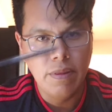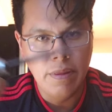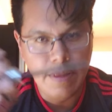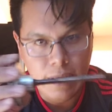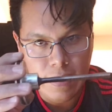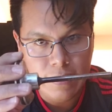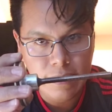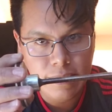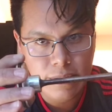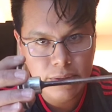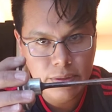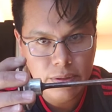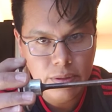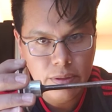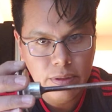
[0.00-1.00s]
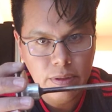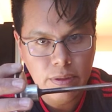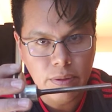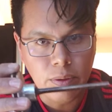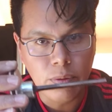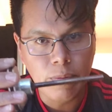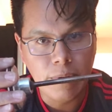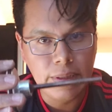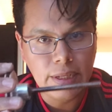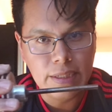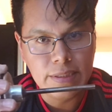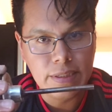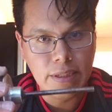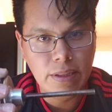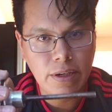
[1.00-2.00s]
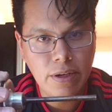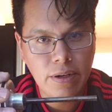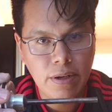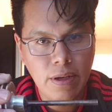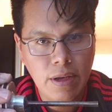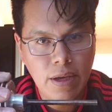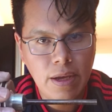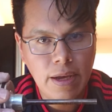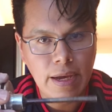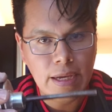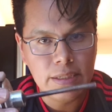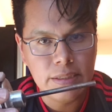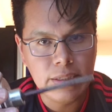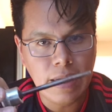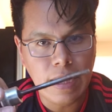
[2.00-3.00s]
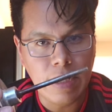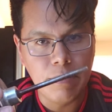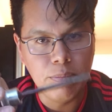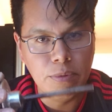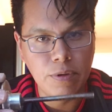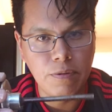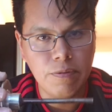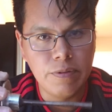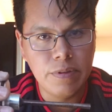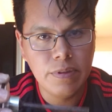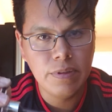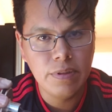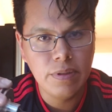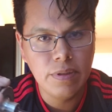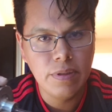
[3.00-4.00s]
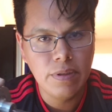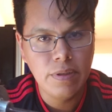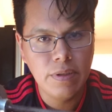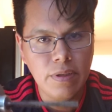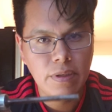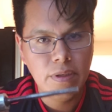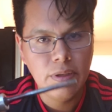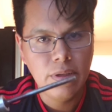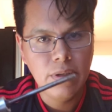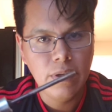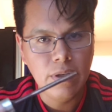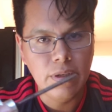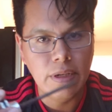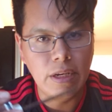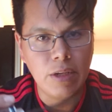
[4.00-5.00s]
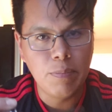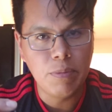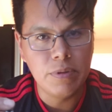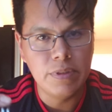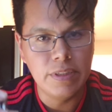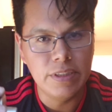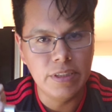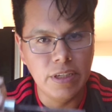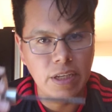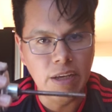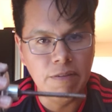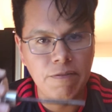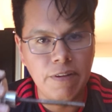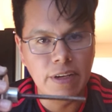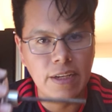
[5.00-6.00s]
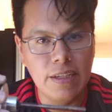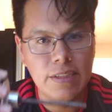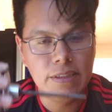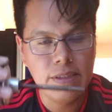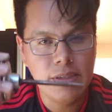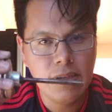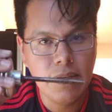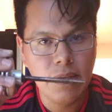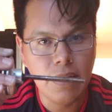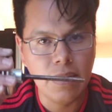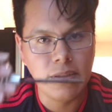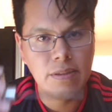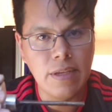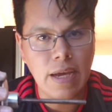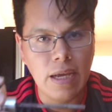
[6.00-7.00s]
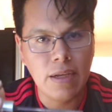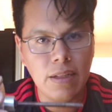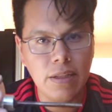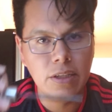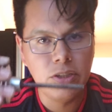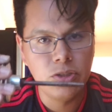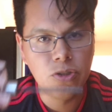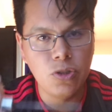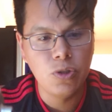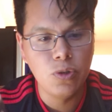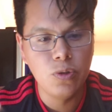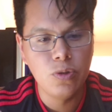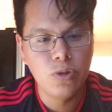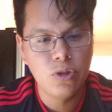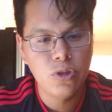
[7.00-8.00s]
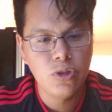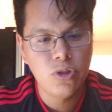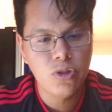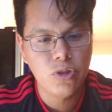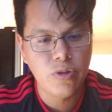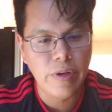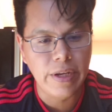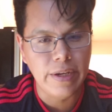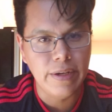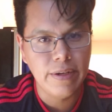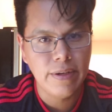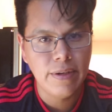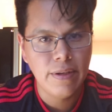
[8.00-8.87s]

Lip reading: this old one that's in there has not moved in any position. If it is exactly true straight,